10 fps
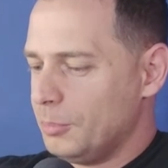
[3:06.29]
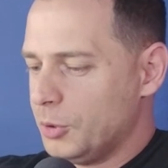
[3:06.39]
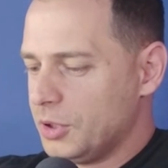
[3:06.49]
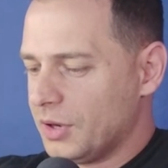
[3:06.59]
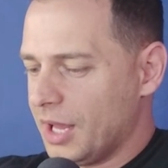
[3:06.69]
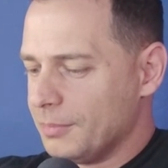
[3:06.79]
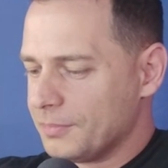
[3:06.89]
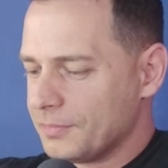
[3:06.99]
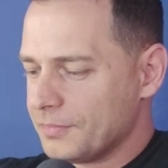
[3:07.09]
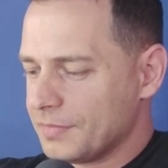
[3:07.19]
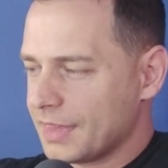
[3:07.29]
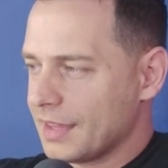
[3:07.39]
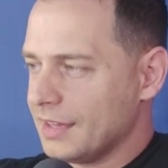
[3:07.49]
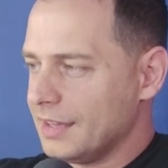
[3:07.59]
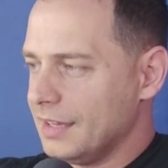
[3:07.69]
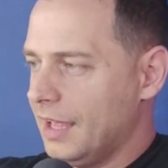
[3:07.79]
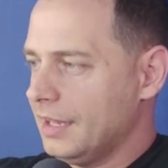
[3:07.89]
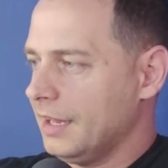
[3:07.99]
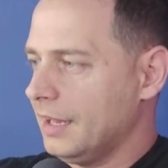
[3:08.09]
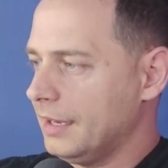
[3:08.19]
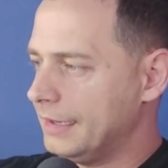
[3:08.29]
Put your name. Daniel.